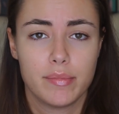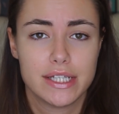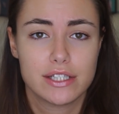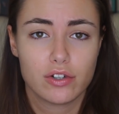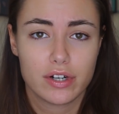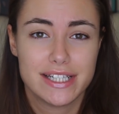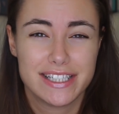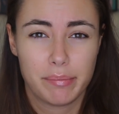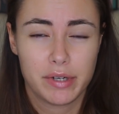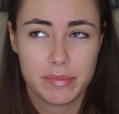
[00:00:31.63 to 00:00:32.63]
It's stocked in
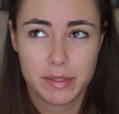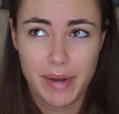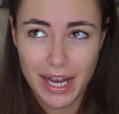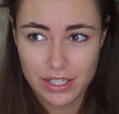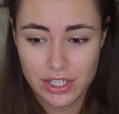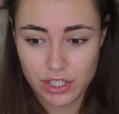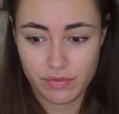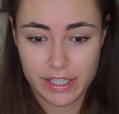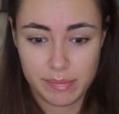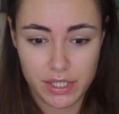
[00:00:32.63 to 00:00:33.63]
Debenhams. The packaging's
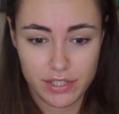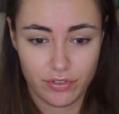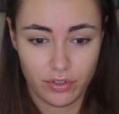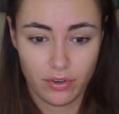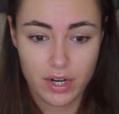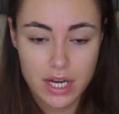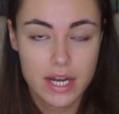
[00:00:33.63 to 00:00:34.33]
really beautiful,